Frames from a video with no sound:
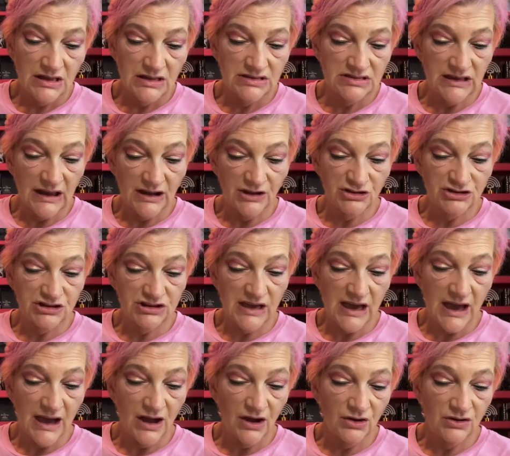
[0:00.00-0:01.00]
Sales are
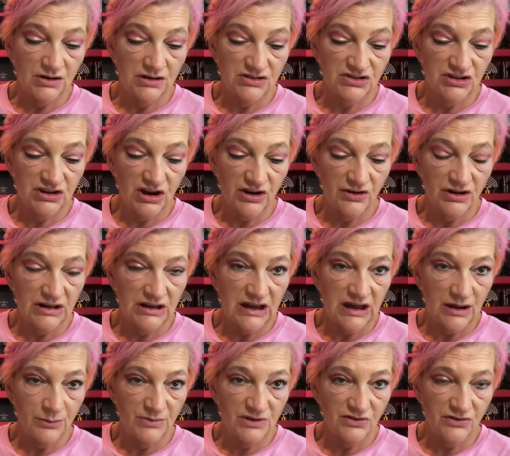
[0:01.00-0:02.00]
down, security
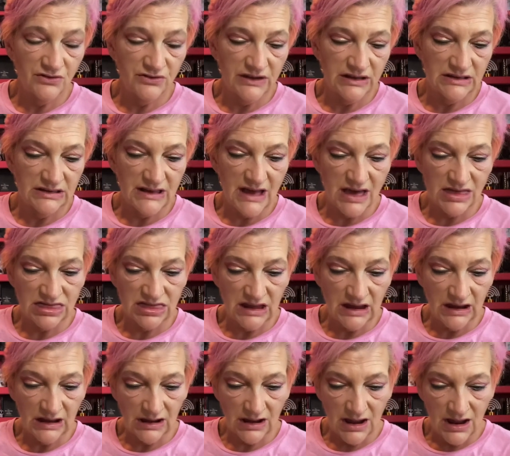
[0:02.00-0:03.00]
cameras reveal
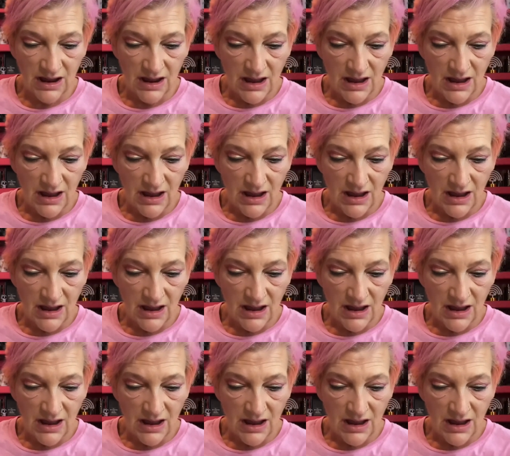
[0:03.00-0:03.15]
nothing,